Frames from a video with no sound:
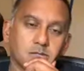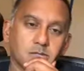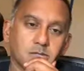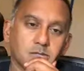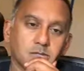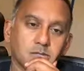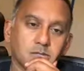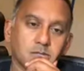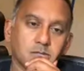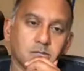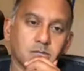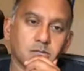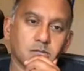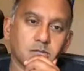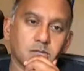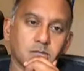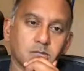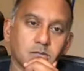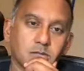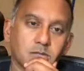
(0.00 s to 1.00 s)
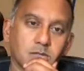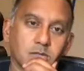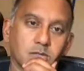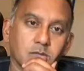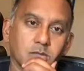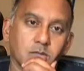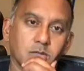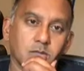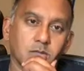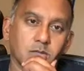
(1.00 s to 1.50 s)
is not just consultants,
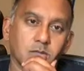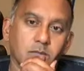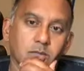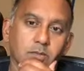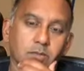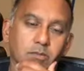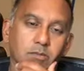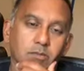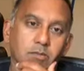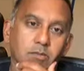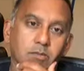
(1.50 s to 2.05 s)
but my